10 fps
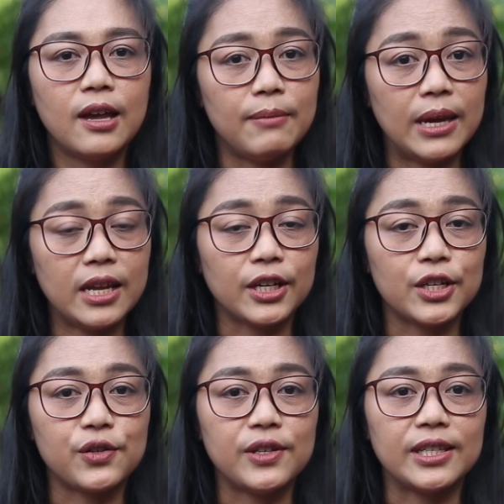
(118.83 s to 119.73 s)
Many
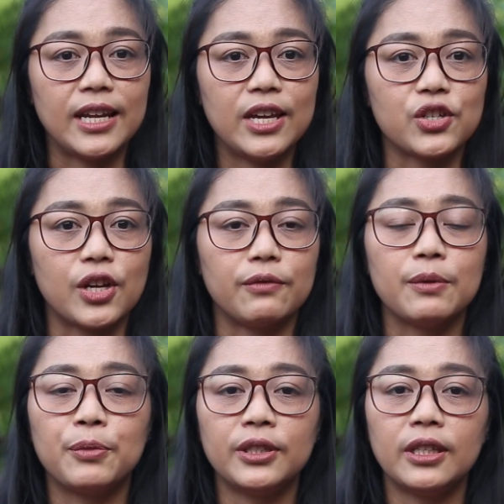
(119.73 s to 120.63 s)
countries in Asia
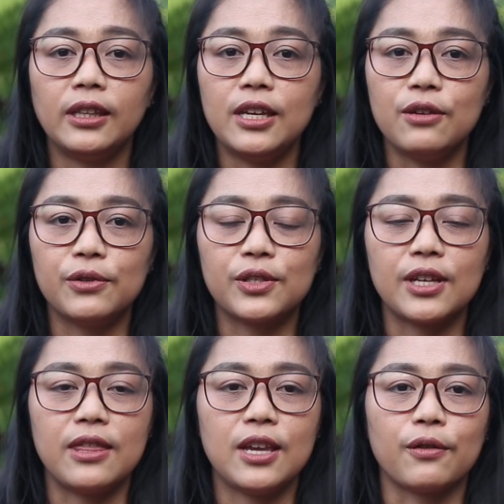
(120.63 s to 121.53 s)
reportedly used
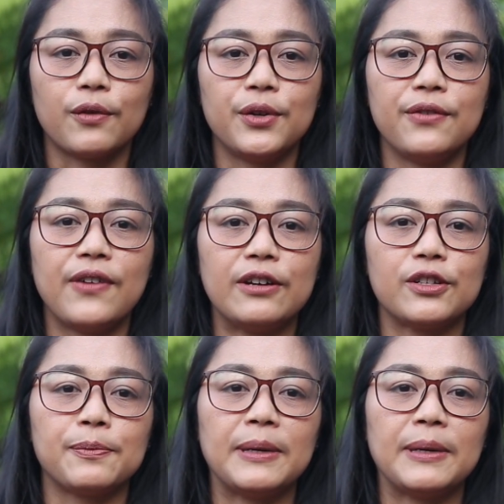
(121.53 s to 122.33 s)
the coronavirus